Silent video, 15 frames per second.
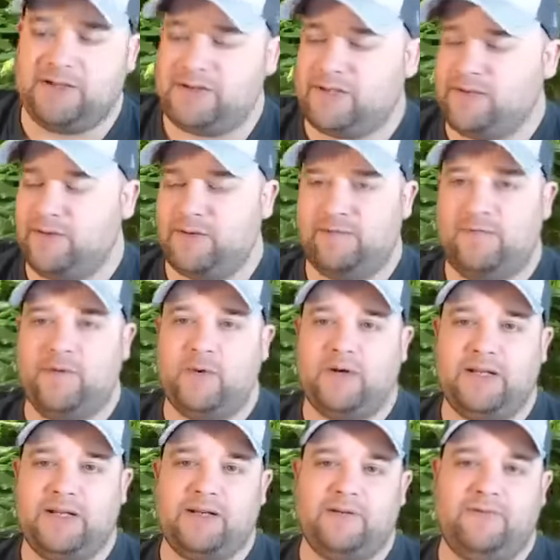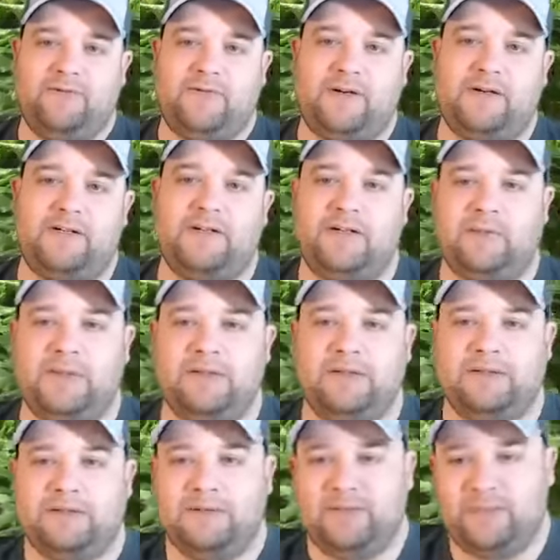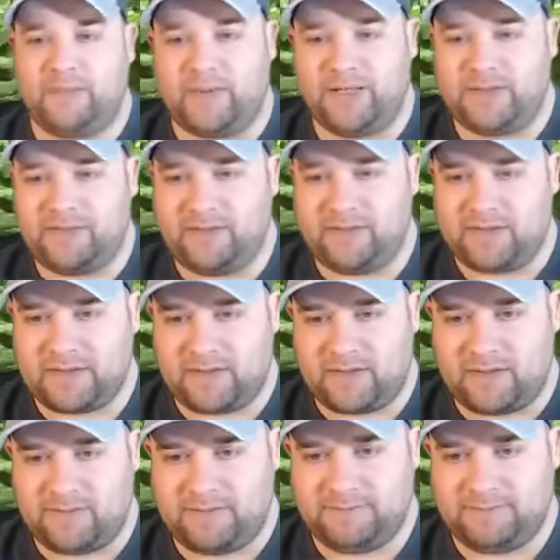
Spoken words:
avoid farm-bred fish, though.